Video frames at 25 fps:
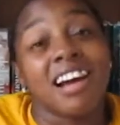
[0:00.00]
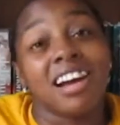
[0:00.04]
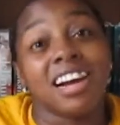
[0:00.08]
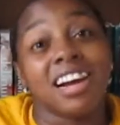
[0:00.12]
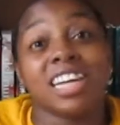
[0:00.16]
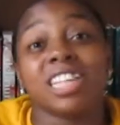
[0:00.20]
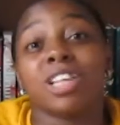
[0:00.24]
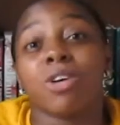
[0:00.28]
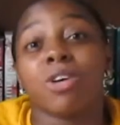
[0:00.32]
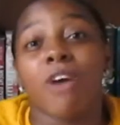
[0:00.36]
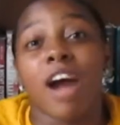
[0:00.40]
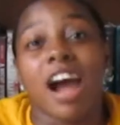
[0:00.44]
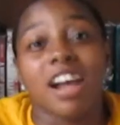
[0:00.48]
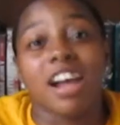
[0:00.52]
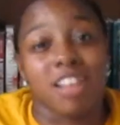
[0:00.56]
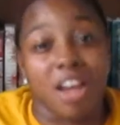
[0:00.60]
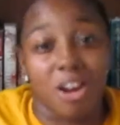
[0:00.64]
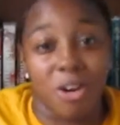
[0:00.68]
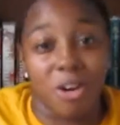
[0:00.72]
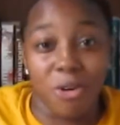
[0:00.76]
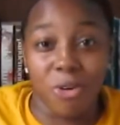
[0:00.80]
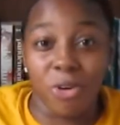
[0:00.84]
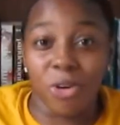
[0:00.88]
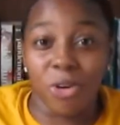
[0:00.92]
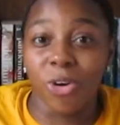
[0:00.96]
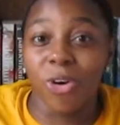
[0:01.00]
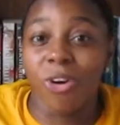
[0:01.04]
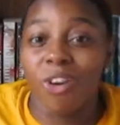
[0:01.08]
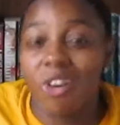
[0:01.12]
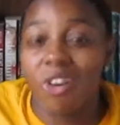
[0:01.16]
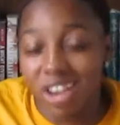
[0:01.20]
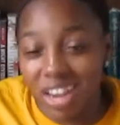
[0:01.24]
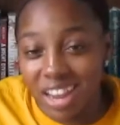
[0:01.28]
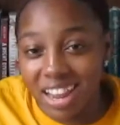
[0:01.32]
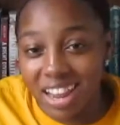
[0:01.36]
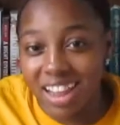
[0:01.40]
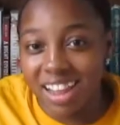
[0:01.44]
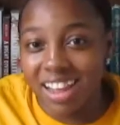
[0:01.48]
Otherwise, I don't go
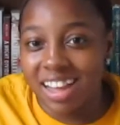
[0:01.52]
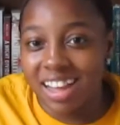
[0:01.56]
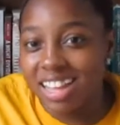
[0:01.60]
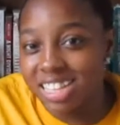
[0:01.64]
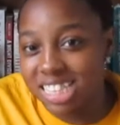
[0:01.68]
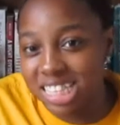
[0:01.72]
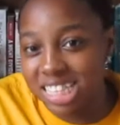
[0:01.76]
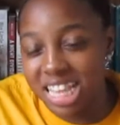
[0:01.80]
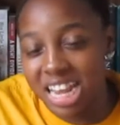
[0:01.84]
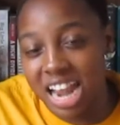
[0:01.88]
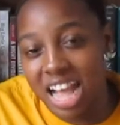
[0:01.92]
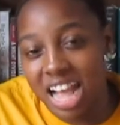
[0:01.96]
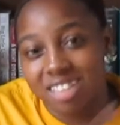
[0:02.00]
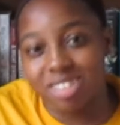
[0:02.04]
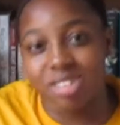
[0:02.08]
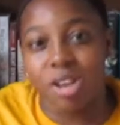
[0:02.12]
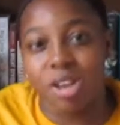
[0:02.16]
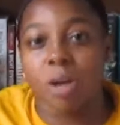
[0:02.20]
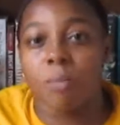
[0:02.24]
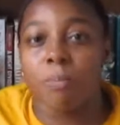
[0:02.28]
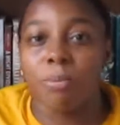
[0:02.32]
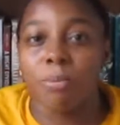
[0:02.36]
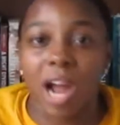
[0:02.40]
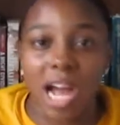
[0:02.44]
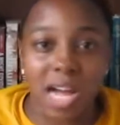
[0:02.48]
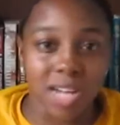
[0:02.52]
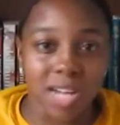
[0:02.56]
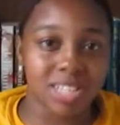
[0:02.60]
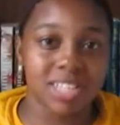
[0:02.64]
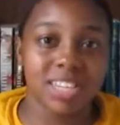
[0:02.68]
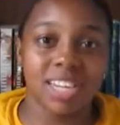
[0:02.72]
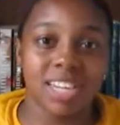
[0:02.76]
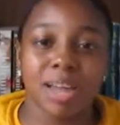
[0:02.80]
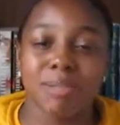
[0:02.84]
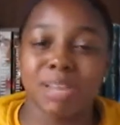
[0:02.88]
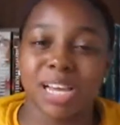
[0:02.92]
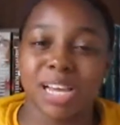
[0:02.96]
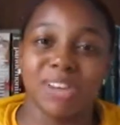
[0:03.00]
on there because then I start
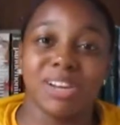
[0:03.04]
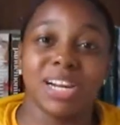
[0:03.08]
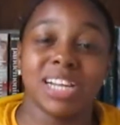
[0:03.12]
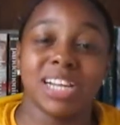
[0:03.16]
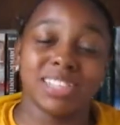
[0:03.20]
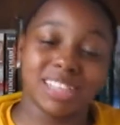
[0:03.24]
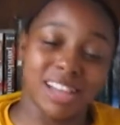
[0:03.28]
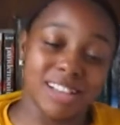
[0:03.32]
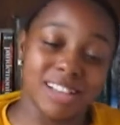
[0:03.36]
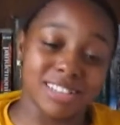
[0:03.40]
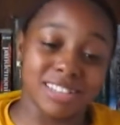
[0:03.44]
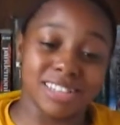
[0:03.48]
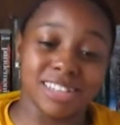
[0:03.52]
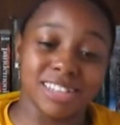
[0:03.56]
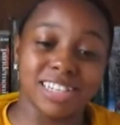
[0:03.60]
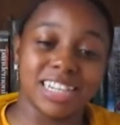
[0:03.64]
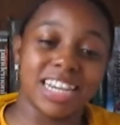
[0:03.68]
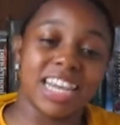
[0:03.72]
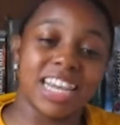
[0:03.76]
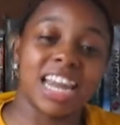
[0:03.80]
browsing. I'm like, oh, that sounds good.